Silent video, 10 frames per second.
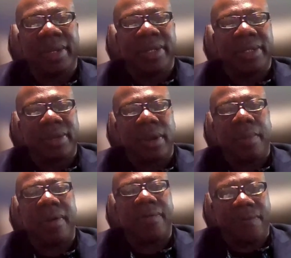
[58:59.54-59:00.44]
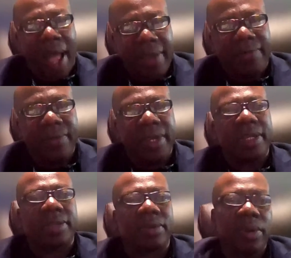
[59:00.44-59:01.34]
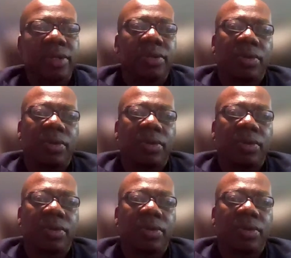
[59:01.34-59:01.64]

So about five years going to